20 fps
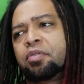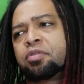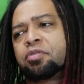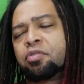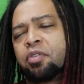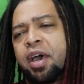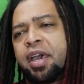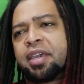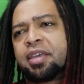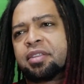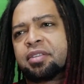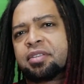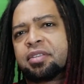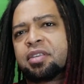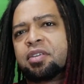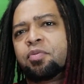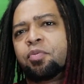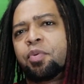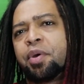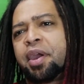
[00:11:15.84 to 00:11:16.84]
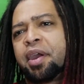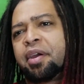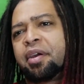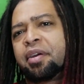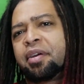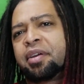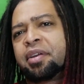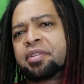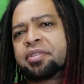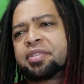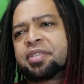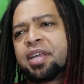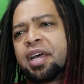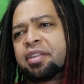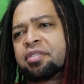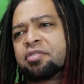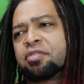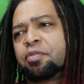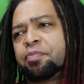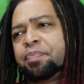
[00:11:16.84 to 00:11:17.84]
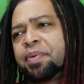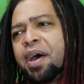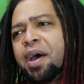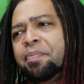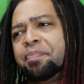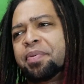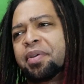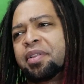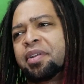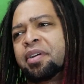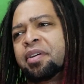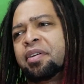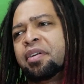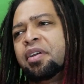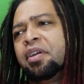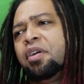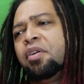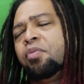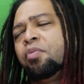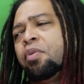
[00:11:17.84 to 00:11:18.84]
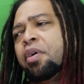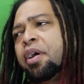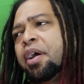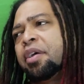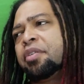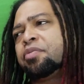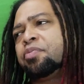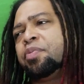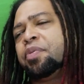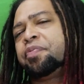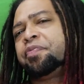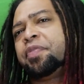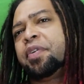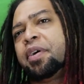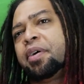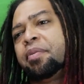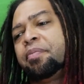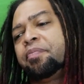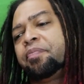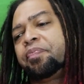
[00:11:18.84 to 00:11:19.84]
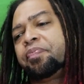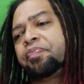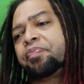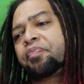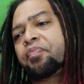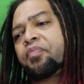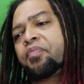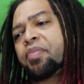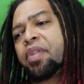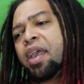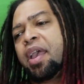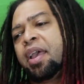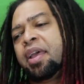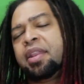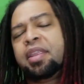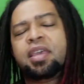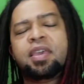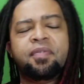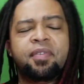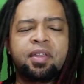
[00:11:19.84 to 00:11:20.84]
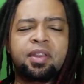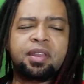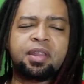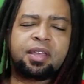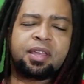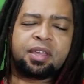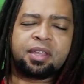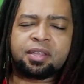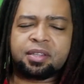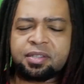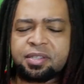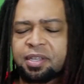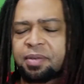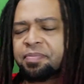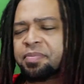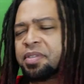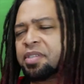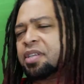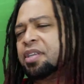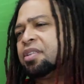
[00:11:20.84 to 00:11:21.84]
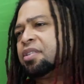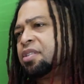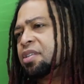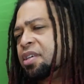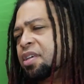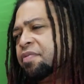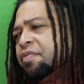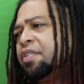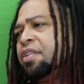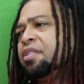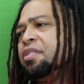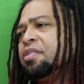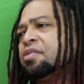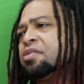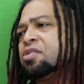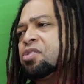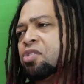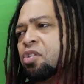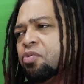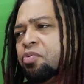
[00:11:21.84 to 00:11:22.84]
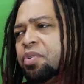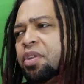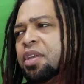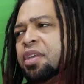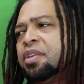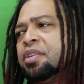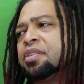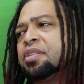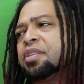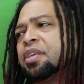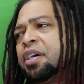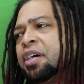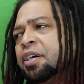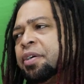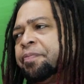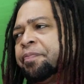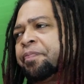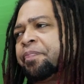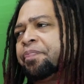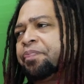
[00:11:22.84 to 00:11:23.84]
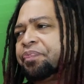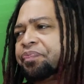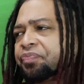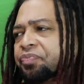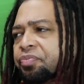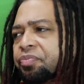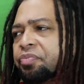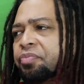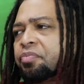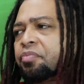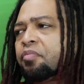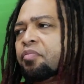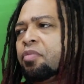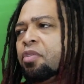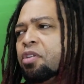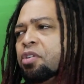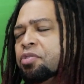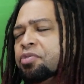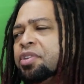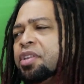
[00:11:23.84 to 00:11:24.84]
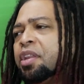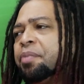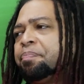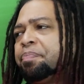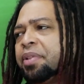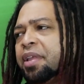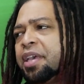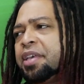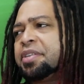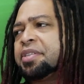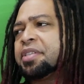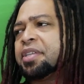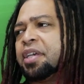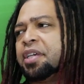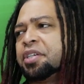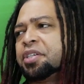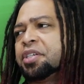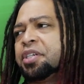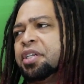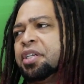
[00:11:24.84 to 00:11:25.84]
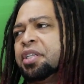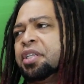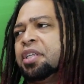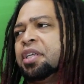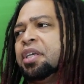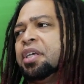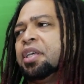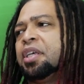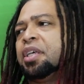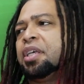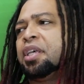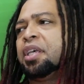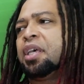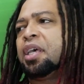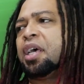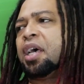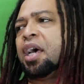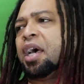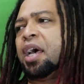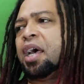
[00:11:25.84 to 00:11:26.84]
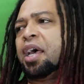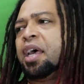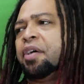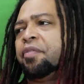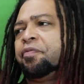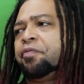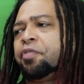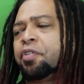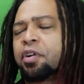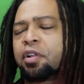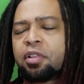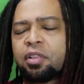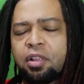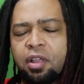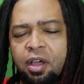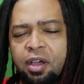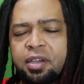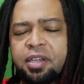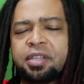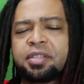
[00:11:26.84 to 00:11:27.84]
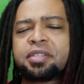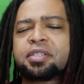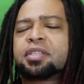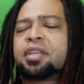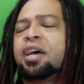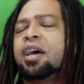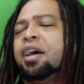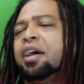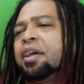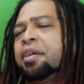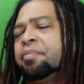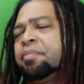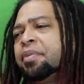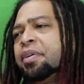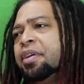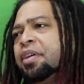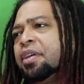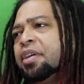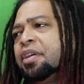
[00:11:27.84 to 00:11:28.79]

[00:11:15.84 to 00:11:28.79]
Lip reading: So I can see where it's not so popular, whereas with and even in some sense, even Sony's using the PlayStation, for the longest time,